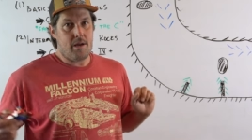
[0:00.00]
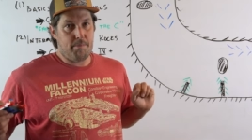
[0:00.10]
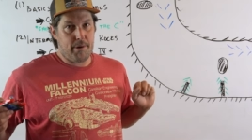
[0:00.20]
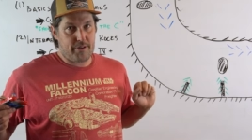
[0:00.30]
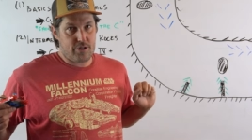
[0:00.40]

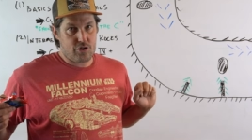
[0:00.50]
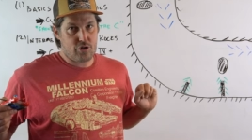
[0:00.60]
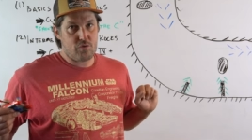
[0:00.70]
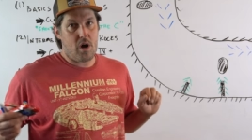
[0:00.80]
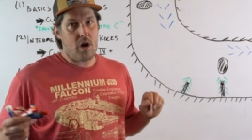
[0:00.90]
but the
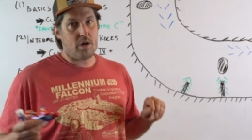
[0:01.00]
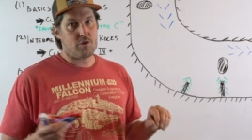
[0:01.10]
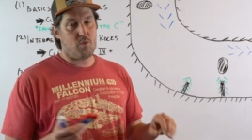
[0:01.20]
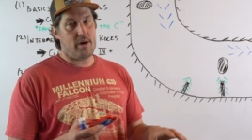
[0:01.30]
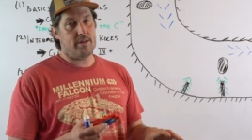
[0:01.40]

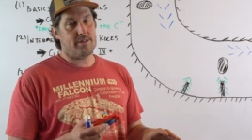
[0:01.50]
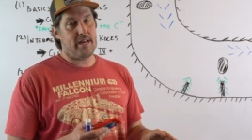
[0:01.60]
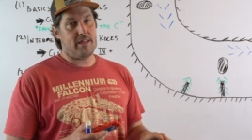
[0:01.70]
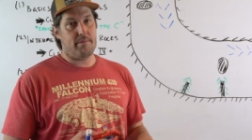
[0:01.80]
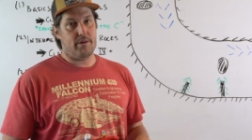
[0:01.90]
strongest water is
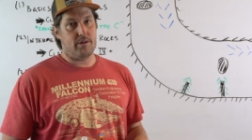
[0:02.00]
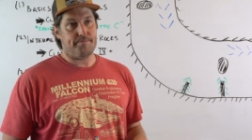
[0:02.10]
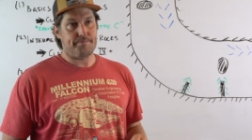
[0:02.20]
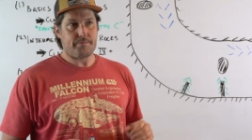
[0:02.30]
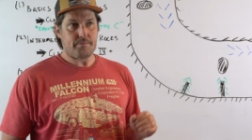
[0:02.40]
down the
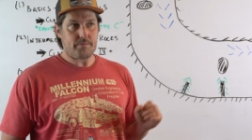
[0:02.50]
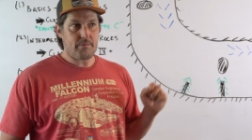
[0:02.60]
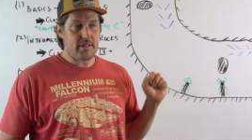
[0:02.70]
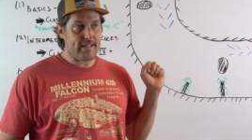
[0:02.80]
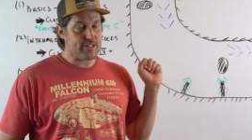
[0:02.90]
middle.
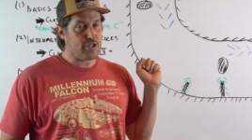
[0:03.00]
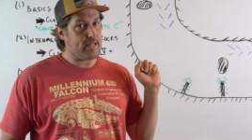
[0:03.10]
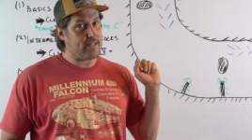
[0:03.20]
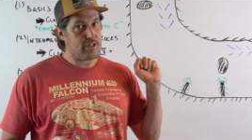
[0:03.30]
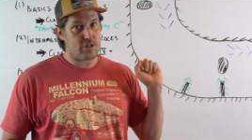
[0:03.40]
That's
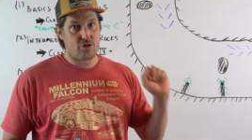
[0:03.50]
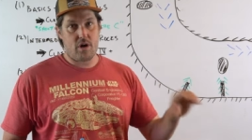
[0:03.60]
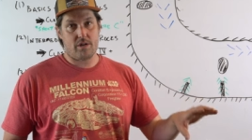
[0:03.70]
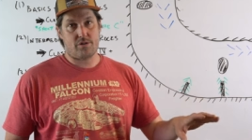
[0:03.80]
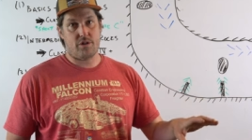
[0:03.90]
in the
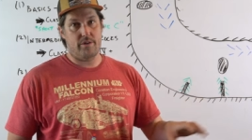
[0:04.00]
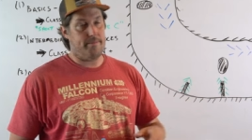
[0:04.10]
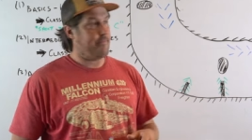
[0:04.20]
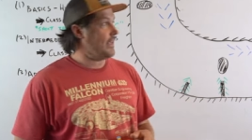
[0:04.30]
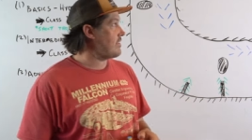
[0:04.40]
strongest
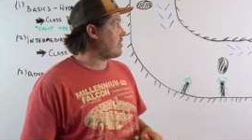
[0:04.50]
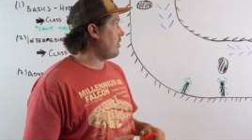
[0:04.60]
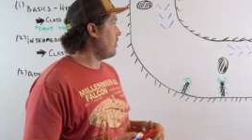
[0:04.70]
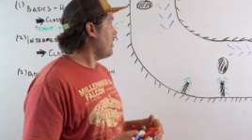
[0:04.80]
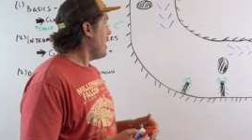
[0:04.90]
current. And
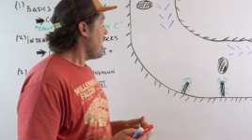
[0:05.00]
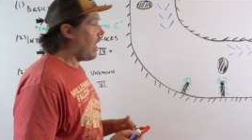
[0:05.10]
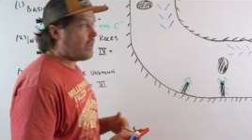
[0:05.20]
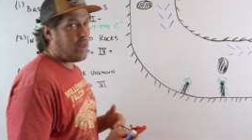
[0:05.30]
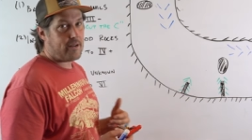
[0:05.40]
so
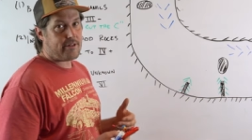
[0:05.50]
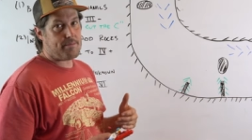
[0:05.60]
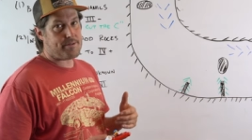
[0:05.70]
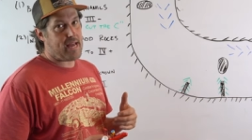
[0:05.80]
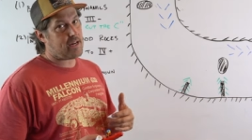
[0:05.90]
a lot of
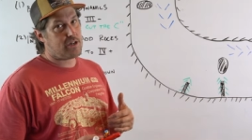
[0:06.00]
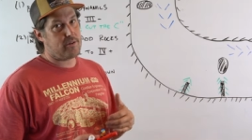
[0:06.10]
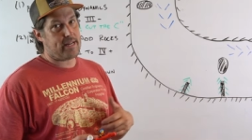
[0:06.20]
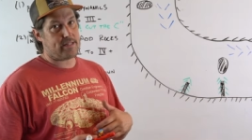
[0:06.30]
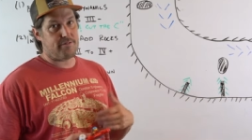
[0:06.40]
times that
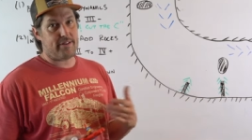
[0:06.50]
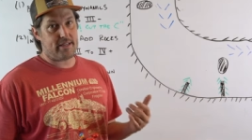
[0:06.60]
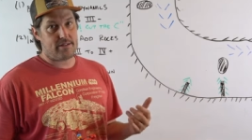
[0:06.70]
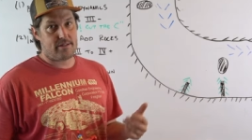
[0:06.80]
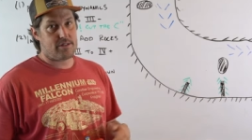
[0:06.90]
creates
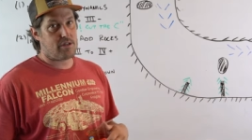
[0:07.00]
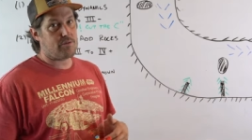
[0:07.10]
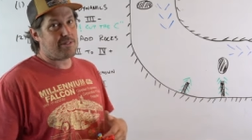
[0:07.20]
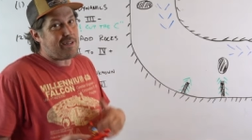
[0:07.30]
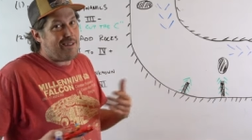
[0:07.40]
V's. And
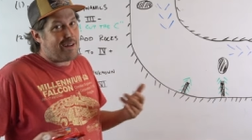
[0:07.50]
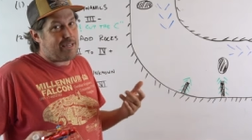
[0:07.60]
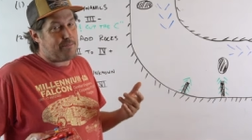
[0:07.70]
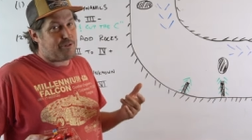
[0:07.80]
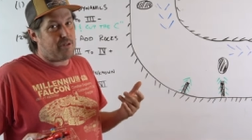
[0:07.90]
so a lot of
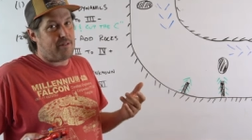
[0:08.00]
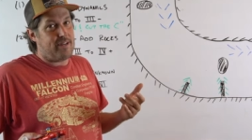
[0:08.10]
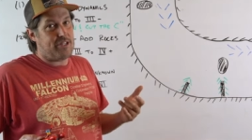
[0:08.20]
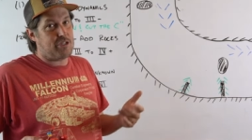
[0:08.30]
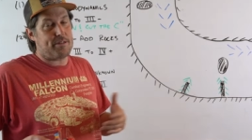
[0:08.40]
times shooting the
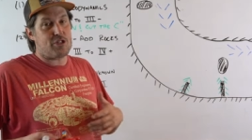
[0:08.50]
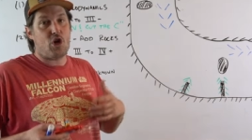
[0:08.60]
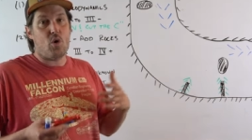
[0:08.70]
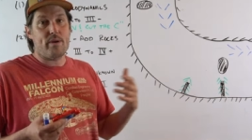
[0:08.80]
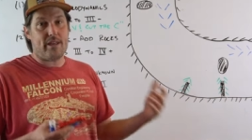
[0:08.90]
V just means
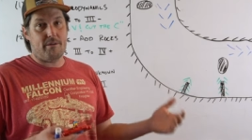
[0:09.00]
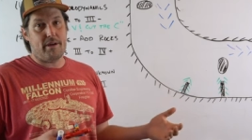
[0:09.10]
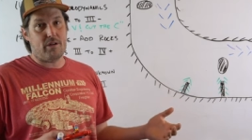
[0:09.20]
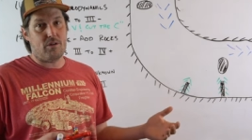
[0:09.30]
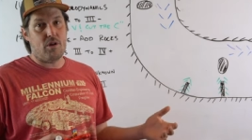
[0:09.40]
go down the
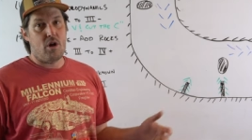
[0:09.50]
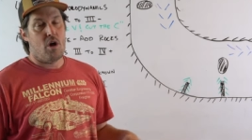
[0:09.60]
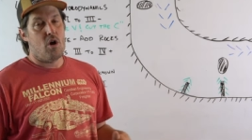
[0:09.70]
middle